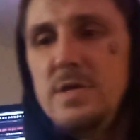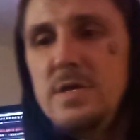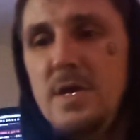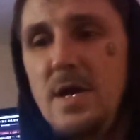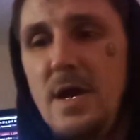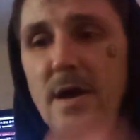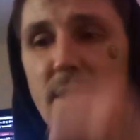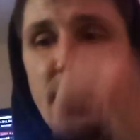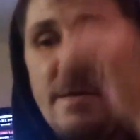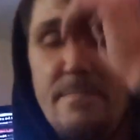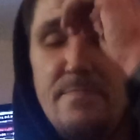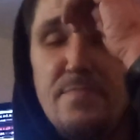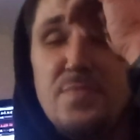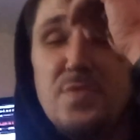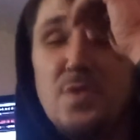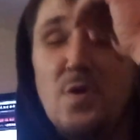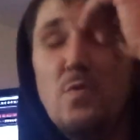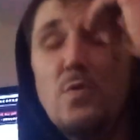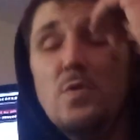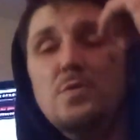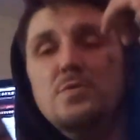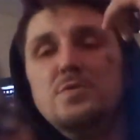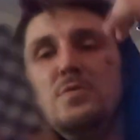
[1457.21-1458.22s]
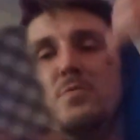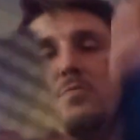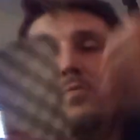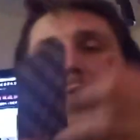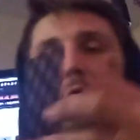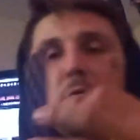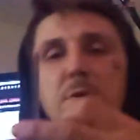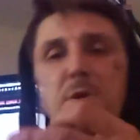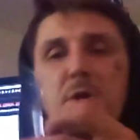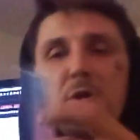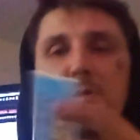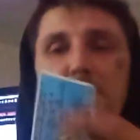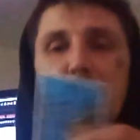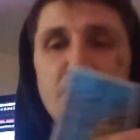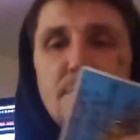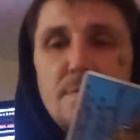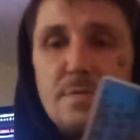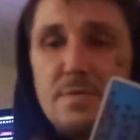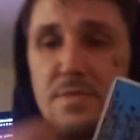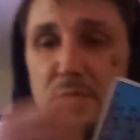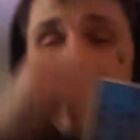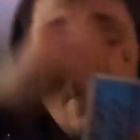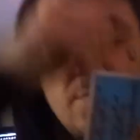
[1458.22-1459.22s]
Yeah, the Wounded Warrior.
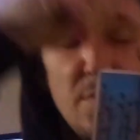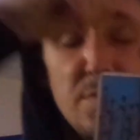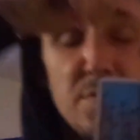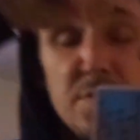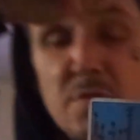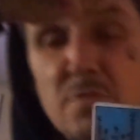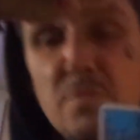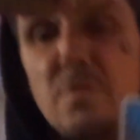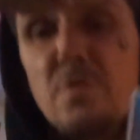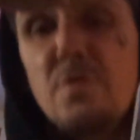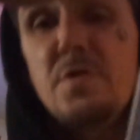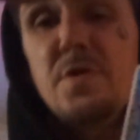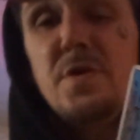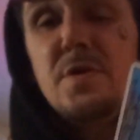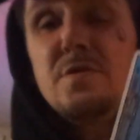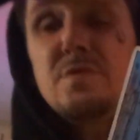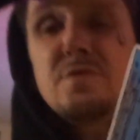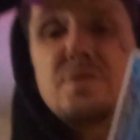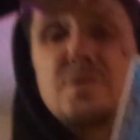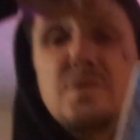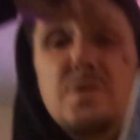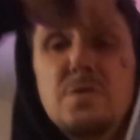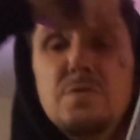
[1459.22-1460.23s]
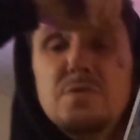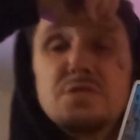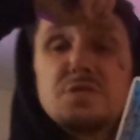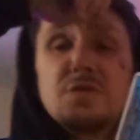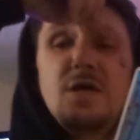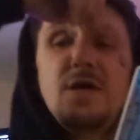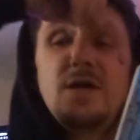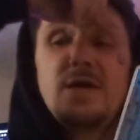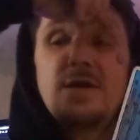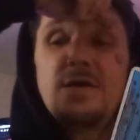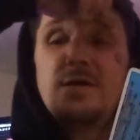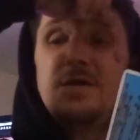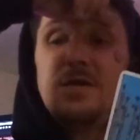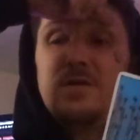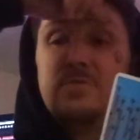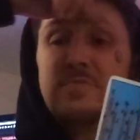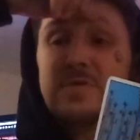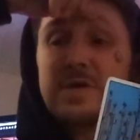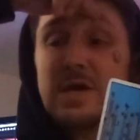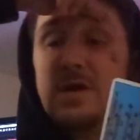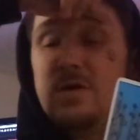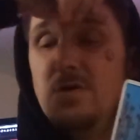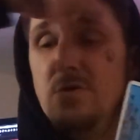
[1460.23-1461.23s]
So it's like, here
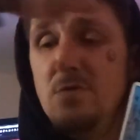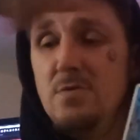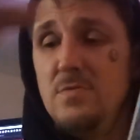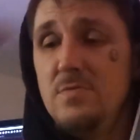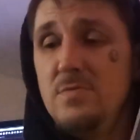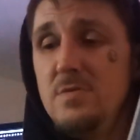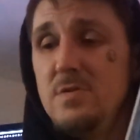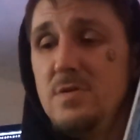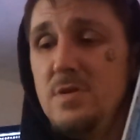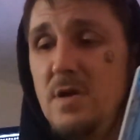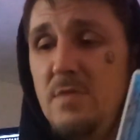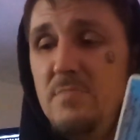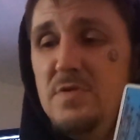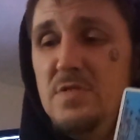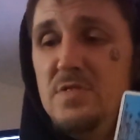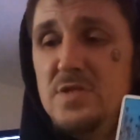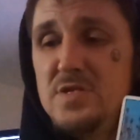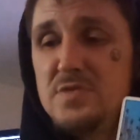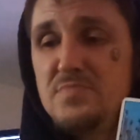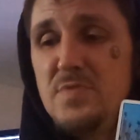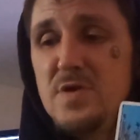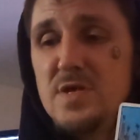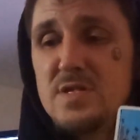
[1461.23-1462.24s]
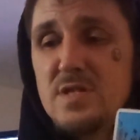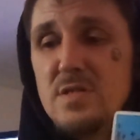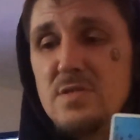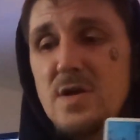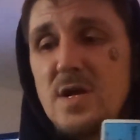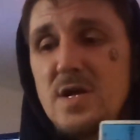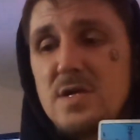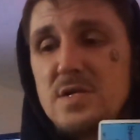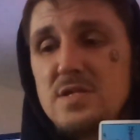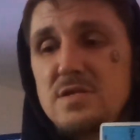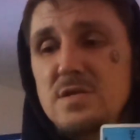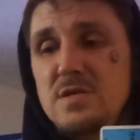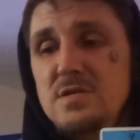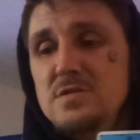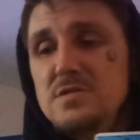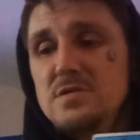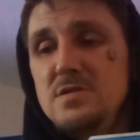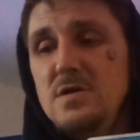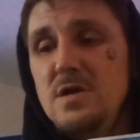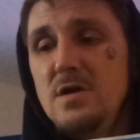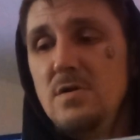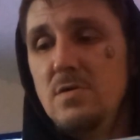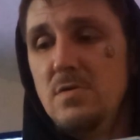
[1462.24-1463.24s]
we go. I mean, this makes a lot of
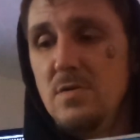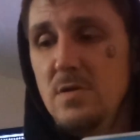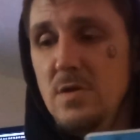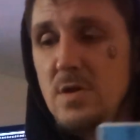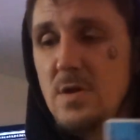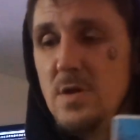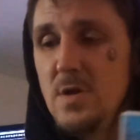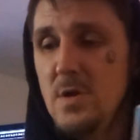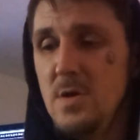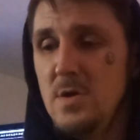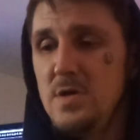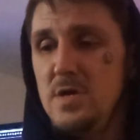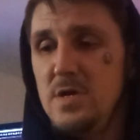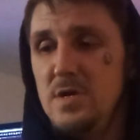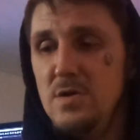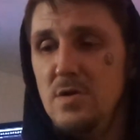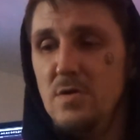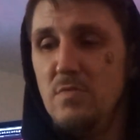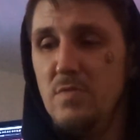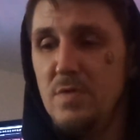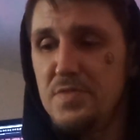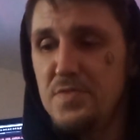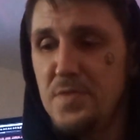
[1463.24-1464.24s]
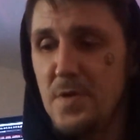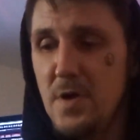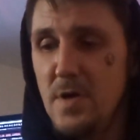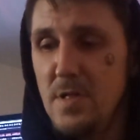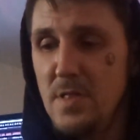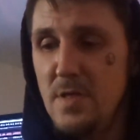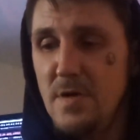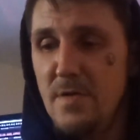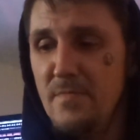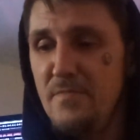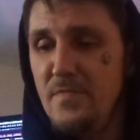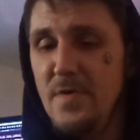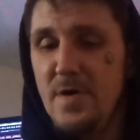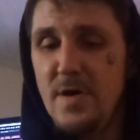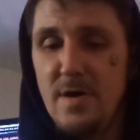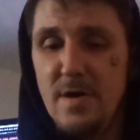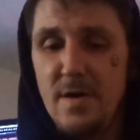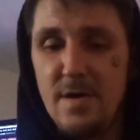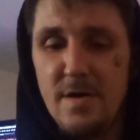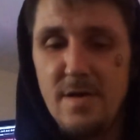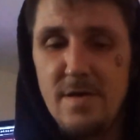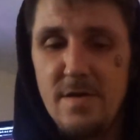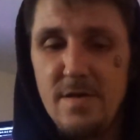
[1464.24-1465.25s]
sense now, with all
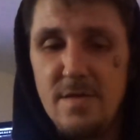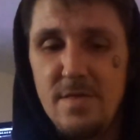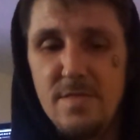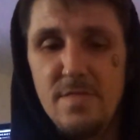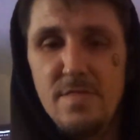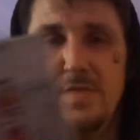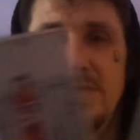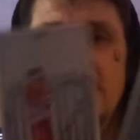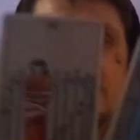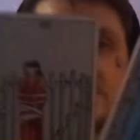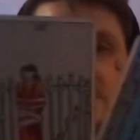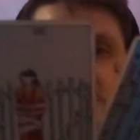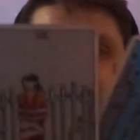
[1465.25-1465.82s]
of this